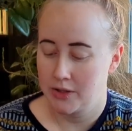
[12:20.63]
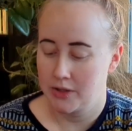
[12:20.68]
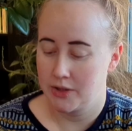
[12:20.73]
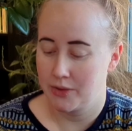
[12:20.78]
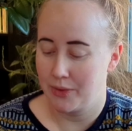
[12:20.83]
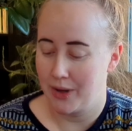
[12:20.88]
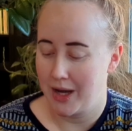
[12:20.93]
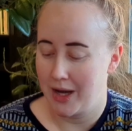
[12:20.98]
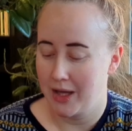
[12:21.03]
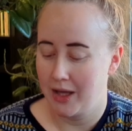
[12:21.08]

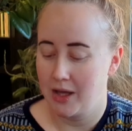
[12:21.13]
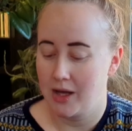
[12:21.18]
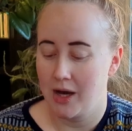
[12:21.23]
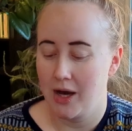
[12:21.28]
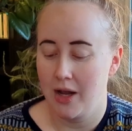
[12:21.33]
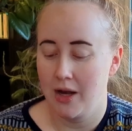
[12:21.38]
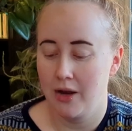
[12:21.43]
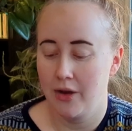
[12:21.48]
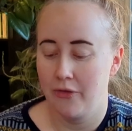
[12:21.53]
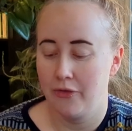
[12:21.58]
So I
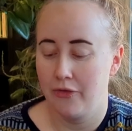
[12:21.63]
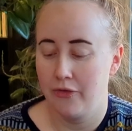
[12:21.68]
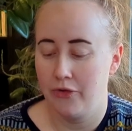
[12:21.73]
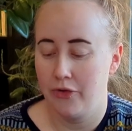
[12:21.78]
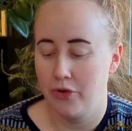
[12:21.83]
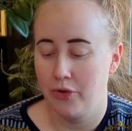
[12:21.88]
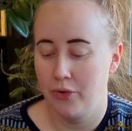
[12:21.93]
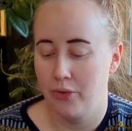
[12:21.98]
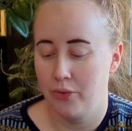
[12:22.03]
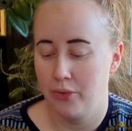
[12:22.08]
got
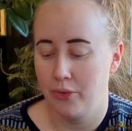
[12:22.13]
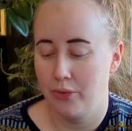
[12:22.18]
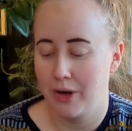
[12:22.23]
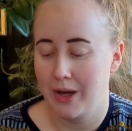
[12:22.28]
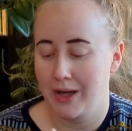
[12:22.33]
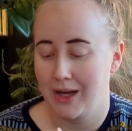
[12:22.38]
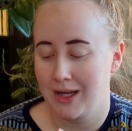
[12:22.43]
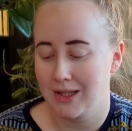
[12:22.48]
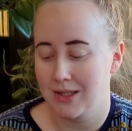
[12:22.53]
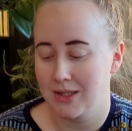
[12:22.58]

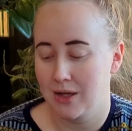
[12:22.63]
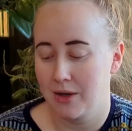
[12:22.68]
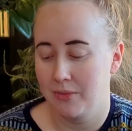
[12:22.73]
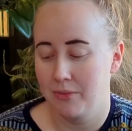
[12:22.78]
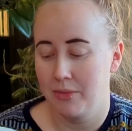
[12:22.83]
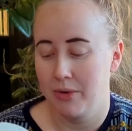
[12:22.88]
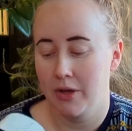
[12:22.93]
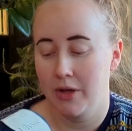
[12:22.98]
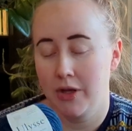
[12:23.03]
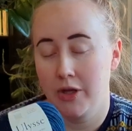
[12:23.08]

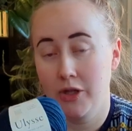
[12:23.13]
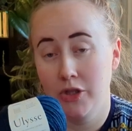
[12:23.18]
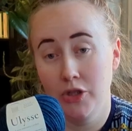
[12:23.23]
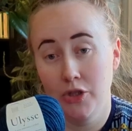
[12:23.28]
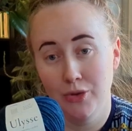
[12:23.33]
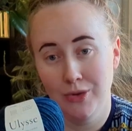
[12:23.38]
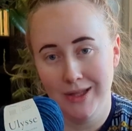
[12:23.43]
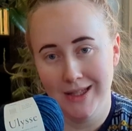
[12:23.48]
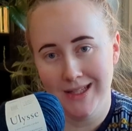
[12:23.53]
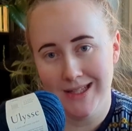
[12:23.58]
some
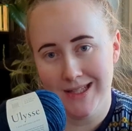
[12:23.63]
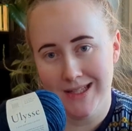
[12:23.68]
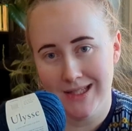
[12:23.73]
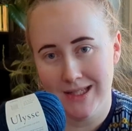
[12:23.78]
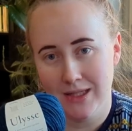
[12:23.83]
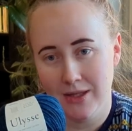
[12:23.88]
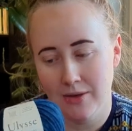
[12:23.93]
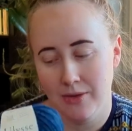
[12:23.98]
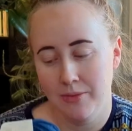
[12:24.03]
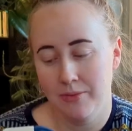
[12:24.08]

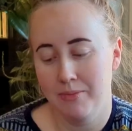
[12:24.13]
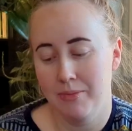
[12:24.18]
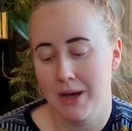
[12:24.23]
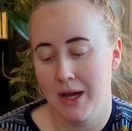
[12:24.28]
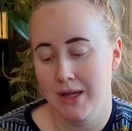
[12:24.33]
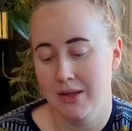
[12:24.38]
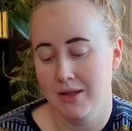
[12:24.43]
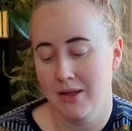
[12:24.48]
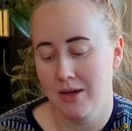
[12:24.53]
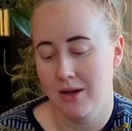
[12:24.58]
Ulysse
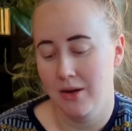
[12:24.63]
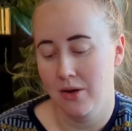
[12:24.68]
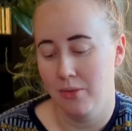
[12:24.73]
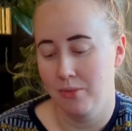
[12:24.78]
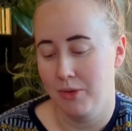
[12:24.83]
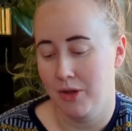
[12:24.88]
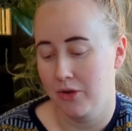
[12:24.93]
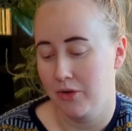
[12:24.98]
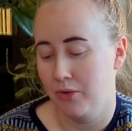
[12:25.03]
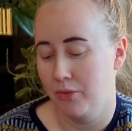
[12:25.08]
by
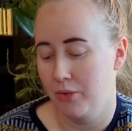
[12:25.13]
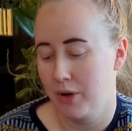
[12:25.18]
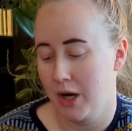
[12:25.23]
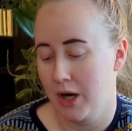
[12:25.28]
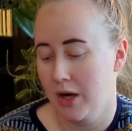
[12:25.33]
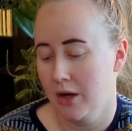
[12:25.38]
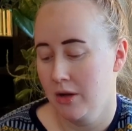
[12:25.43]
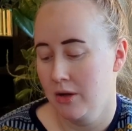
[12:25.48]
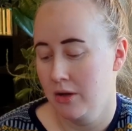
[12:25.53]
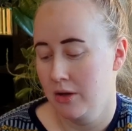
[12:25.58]
rerum
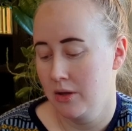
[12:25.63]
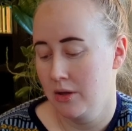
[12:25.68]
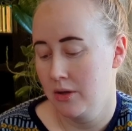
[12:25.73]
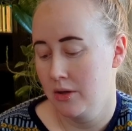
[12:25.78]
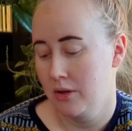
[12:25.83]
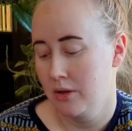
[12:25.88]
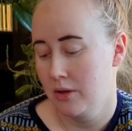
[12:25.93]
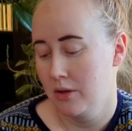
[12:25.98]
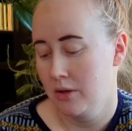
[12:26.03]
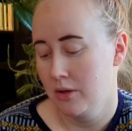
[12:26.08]
natura
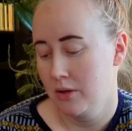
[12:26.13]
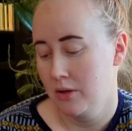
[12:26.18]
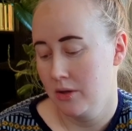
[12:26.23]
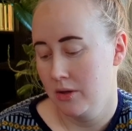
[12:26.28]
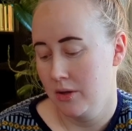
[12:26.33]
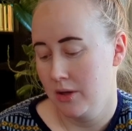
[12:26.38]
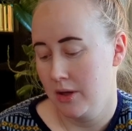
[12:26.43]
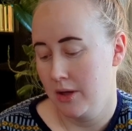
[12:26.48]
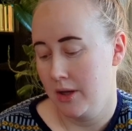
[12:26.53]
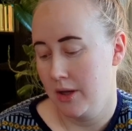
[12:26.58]

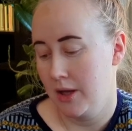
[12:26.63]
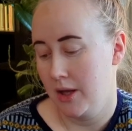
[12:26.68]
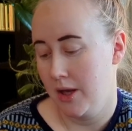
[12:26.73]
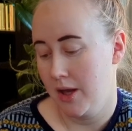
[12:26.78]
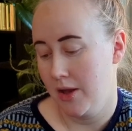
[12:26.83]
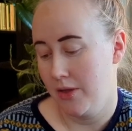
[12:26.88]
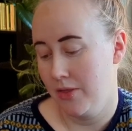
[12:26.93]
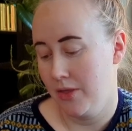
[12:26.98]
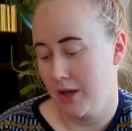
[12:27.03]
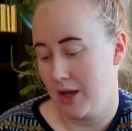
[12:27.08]

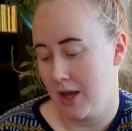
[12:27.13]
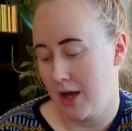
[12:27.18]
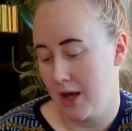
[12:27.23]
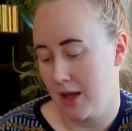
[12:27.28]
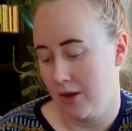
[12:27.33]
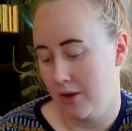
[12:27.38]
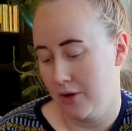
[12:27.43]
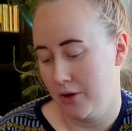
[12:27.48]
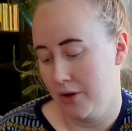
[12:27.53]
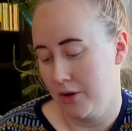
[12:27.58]
in the
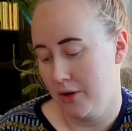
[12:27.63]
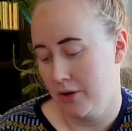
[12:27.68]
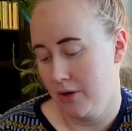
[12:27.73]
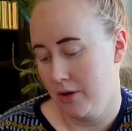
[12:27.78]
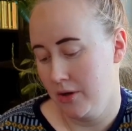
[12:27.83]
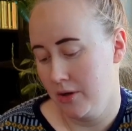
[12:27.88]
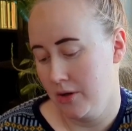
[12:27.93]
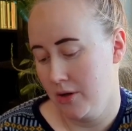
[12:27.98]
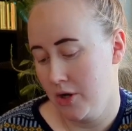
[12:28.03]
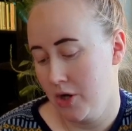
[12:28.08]
color
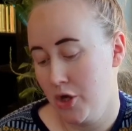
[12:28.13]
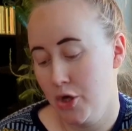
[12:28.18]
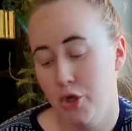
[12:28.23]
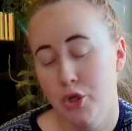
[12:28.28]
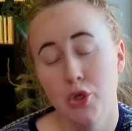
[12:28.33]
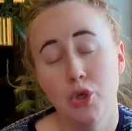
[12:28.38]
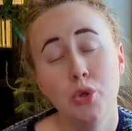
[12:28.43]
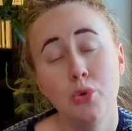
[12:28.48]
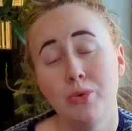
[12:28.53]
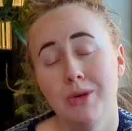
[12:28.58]

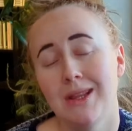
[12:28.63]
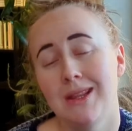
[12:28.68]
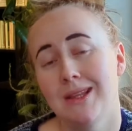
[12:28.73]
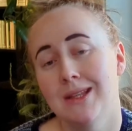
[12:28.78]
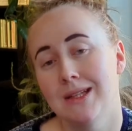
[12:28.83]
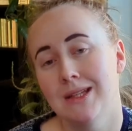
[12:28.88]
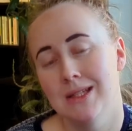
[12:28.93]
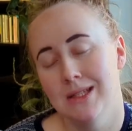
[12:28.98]
Nuit,